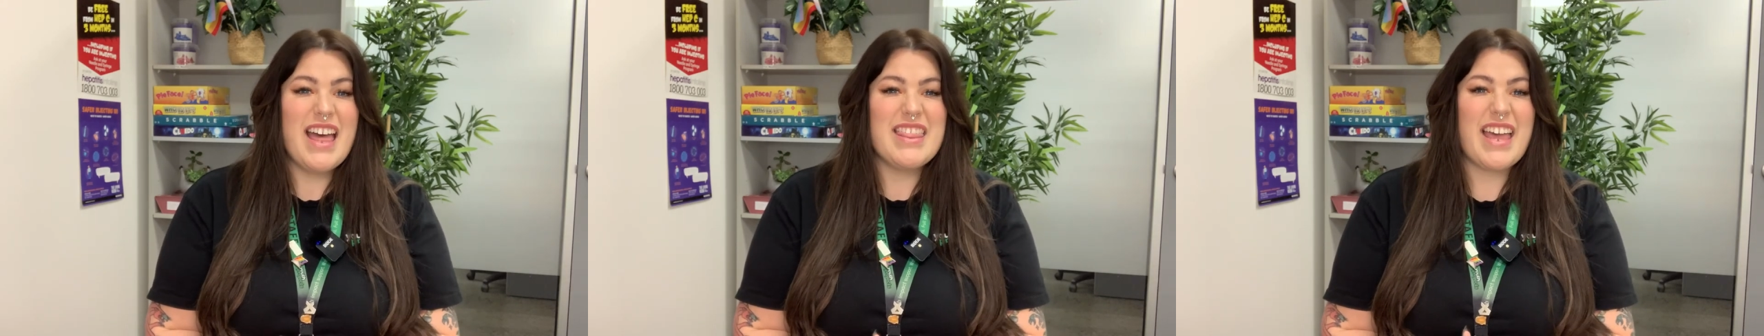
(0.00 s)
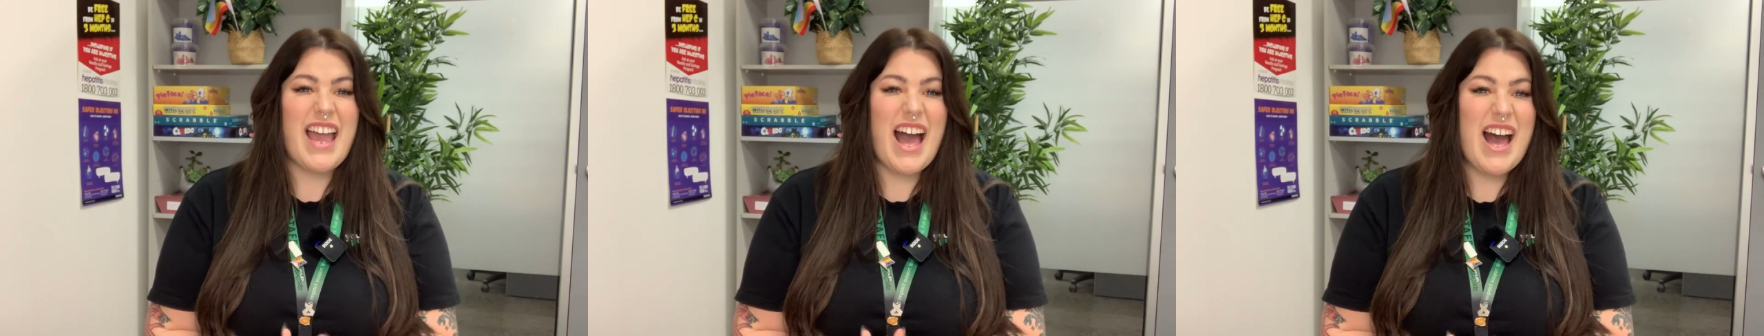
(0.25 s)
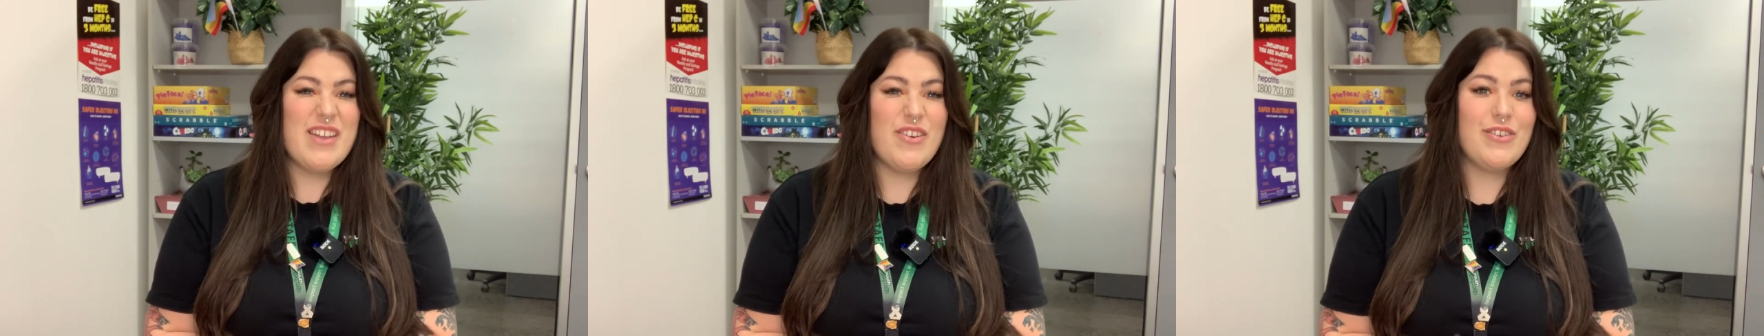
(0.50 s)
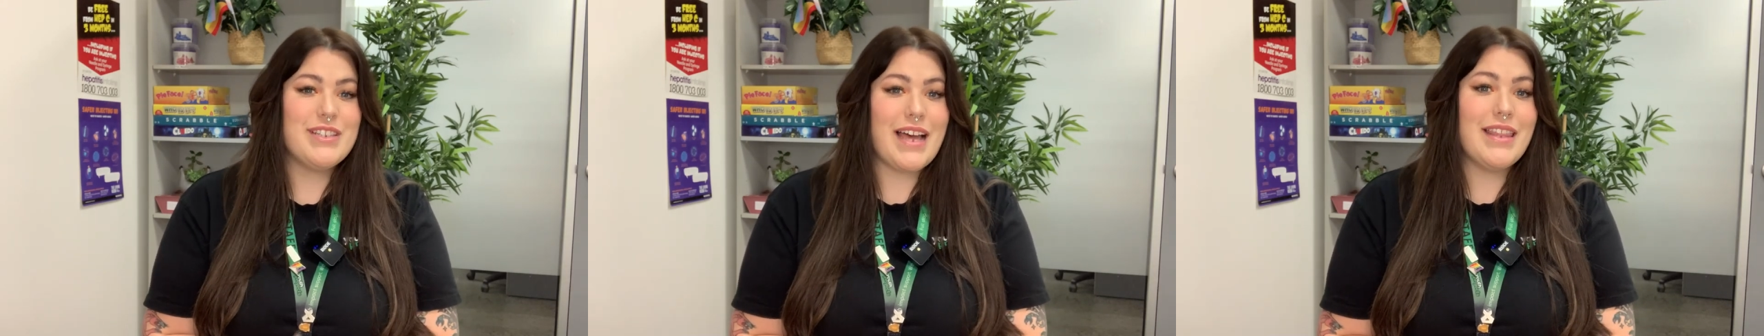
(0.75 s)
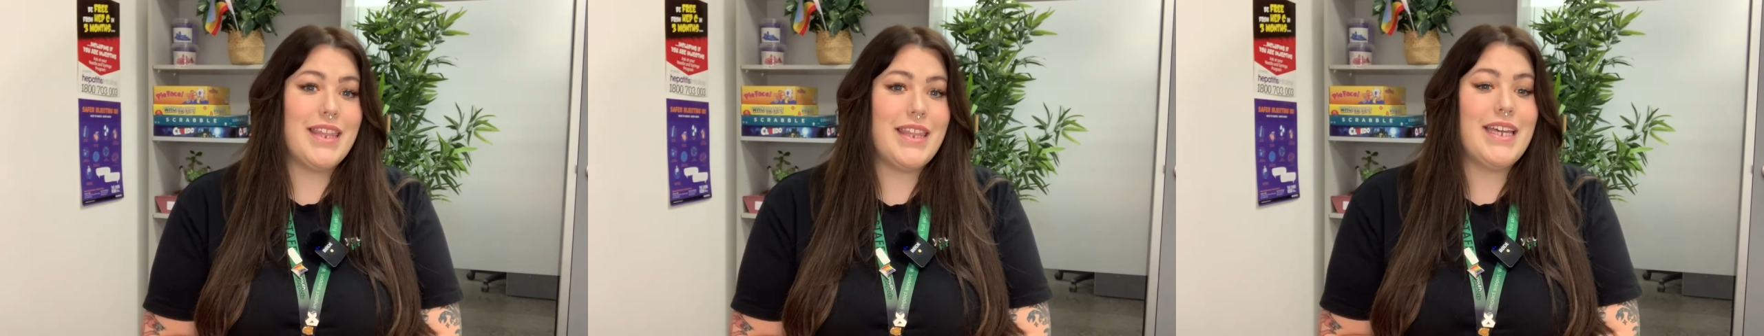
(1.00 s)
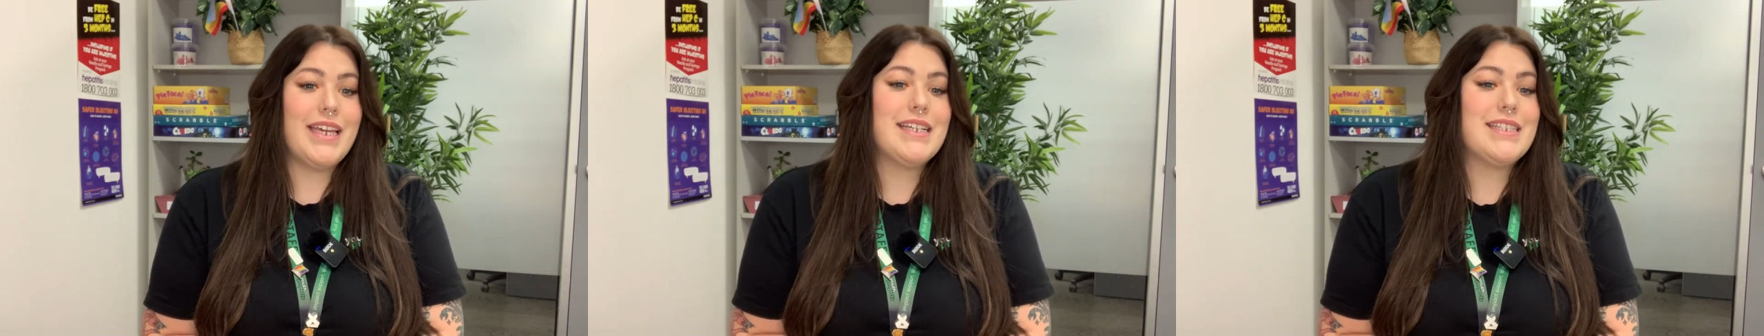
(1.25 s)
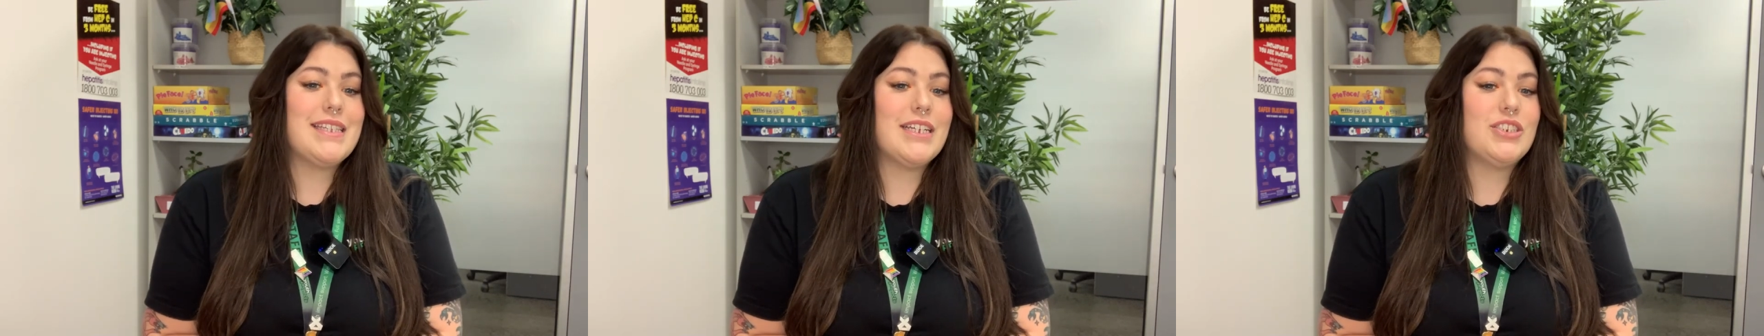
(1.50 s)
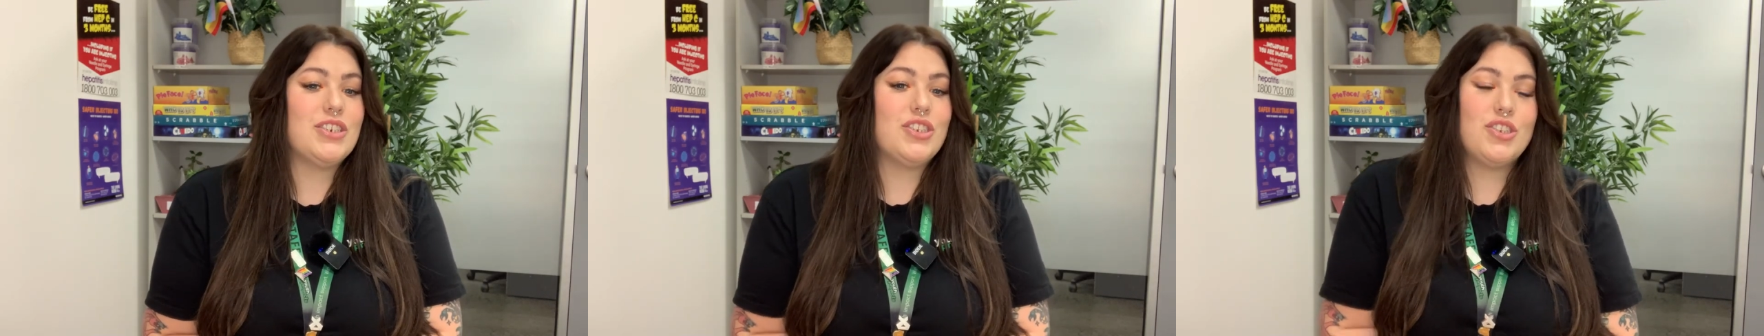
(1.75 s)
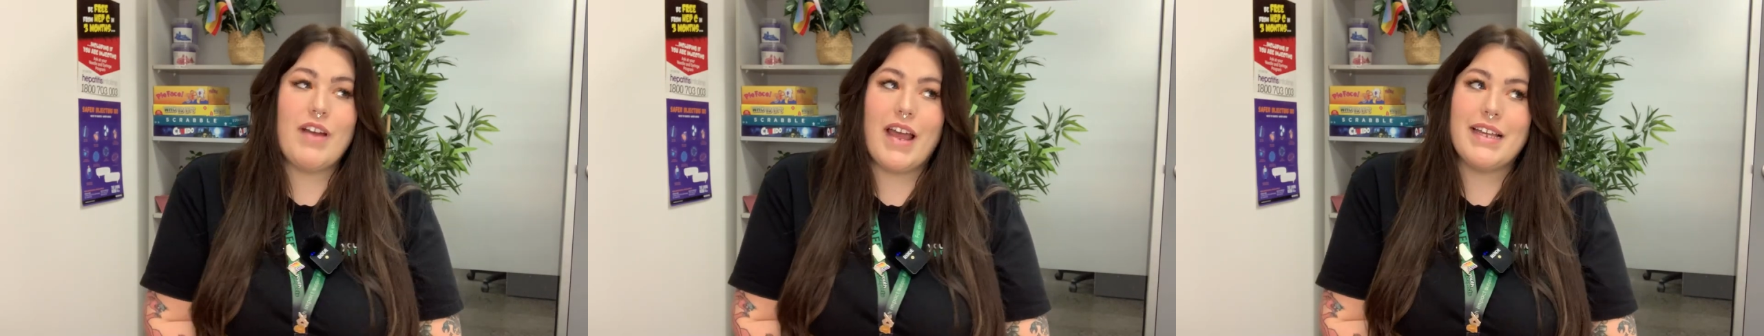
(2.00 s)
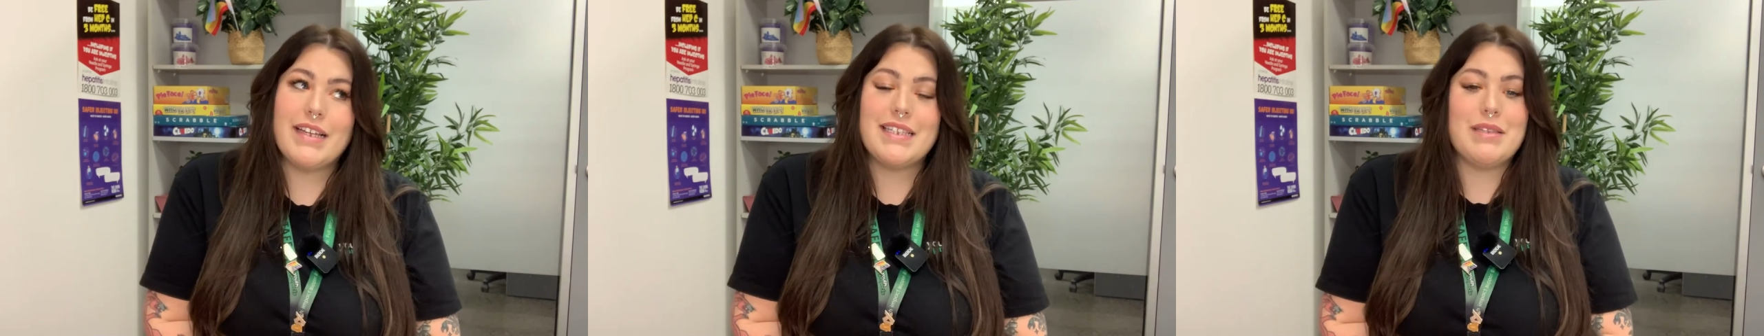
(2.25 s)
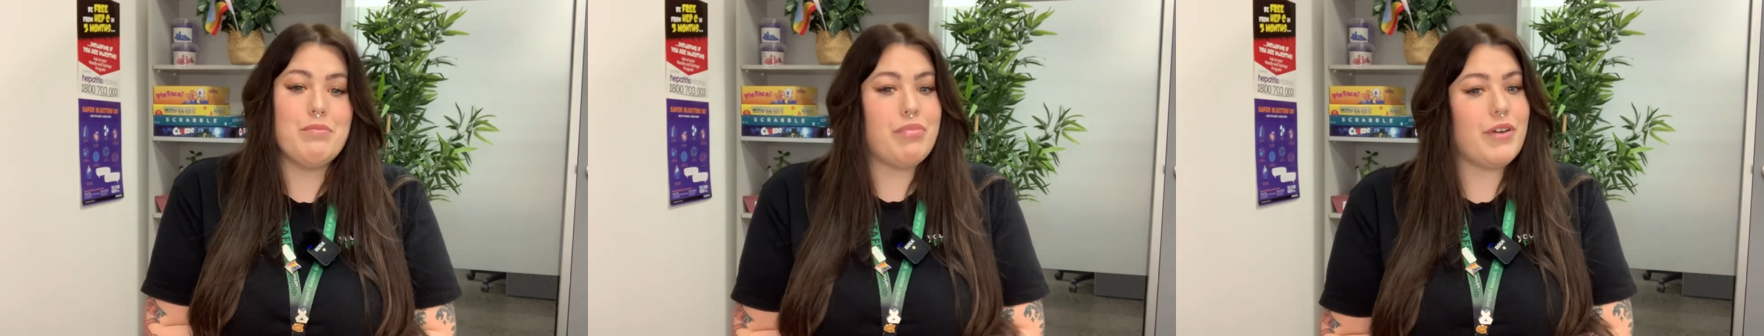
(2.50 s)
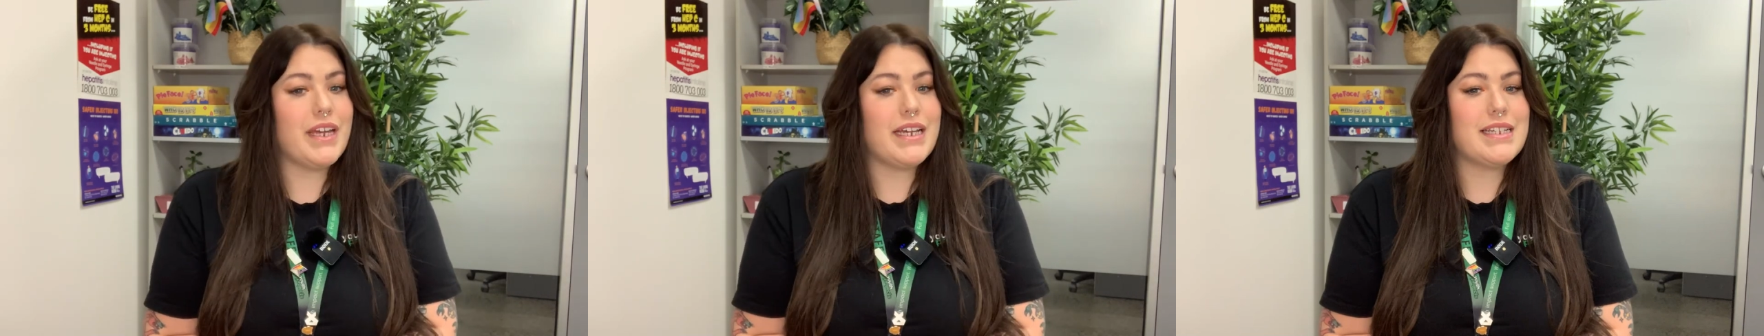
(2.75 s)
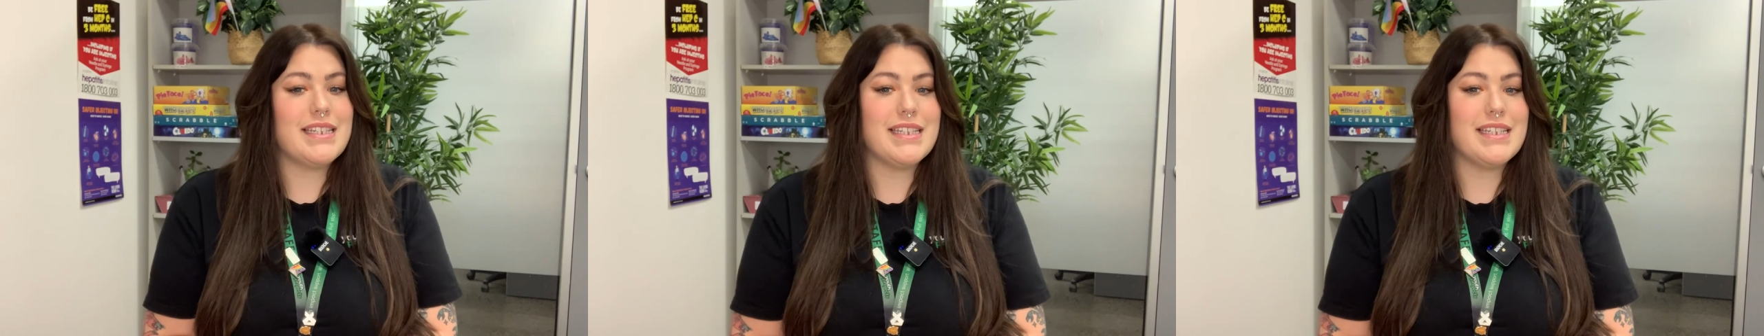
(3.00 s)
They are known as other things such as tranks, bricks,